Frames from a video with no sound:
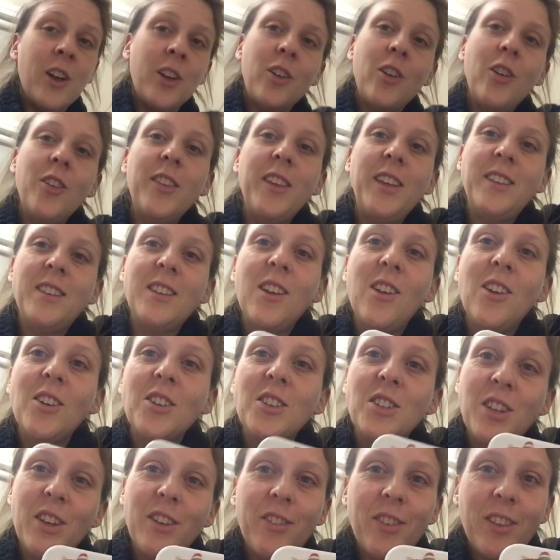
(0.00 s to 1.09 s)
Got these
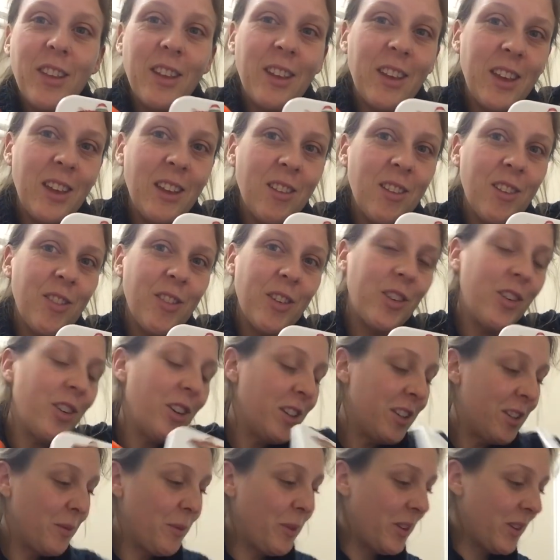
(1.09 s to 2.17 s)
last year for the kids for
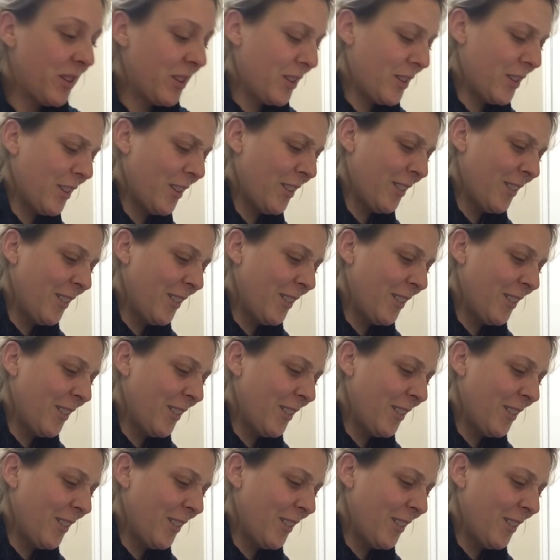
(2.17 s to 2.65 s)
Christmas.